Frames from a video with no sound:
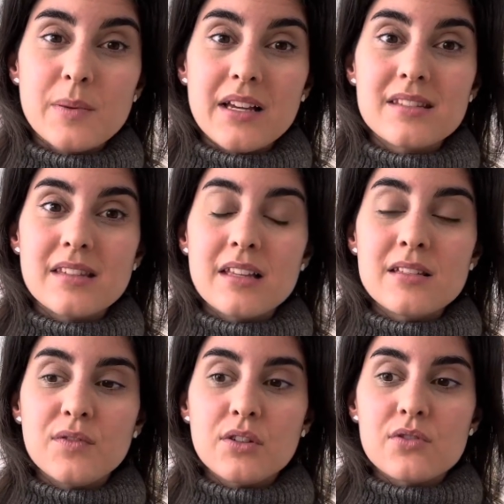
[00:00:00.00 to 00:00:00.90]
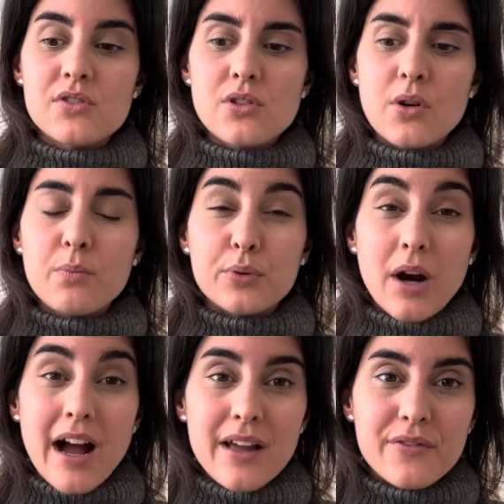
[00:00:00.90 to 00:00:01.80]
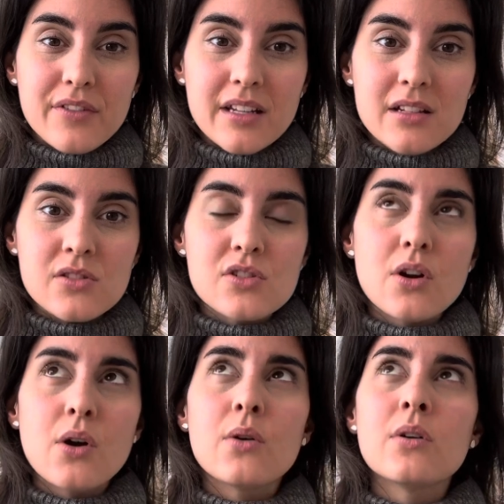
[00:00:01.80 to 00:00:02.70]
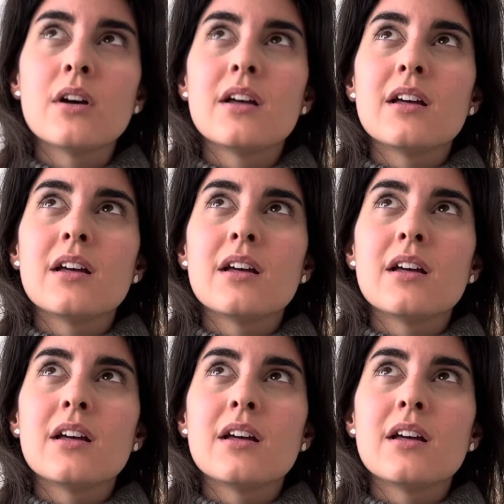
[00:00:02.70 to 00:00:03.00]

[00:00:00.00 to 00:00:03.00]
Because this feels so private and so